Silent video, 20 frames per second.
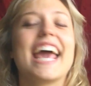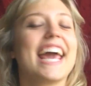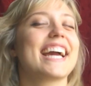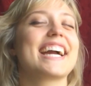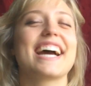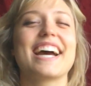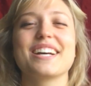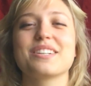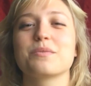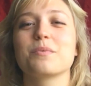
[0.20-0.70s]
Hey
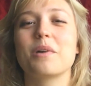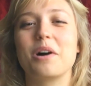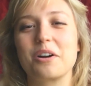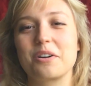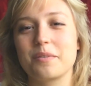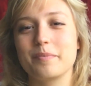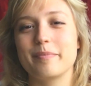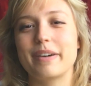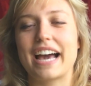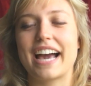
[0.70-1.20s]
guys,
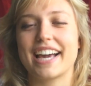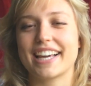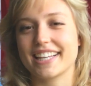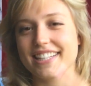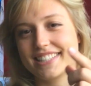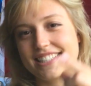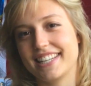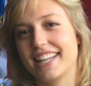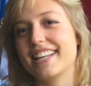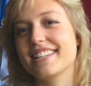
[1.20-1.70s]
welcome back.
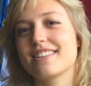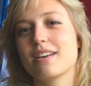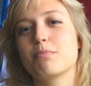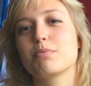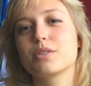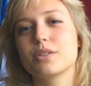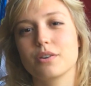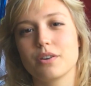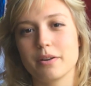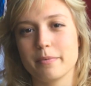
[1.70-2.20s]
In today's
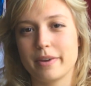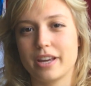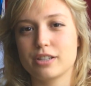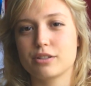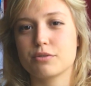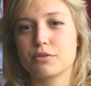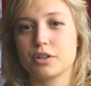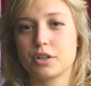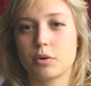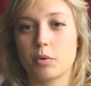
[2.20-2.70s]
episode, I'm
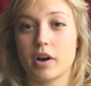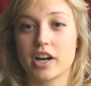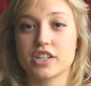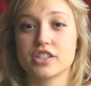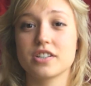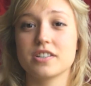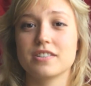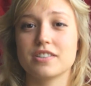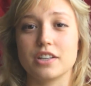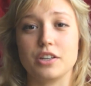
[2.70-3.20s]
answering
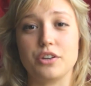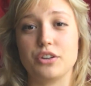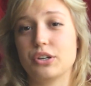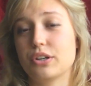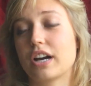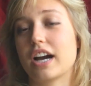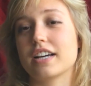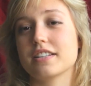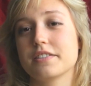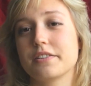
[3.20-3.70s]
questions that you
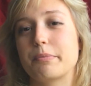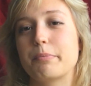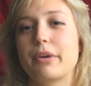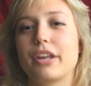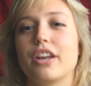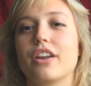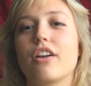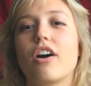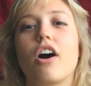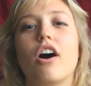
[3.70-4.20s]
guys
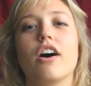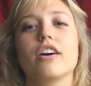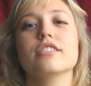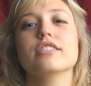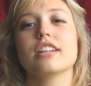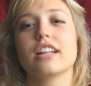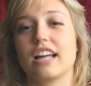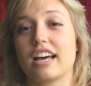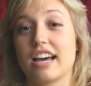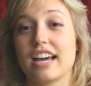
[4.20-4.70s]
submitted
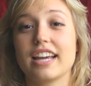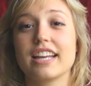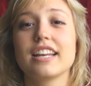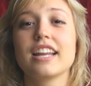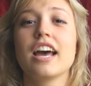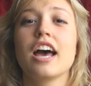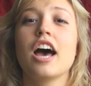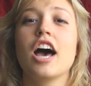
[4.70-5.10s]
online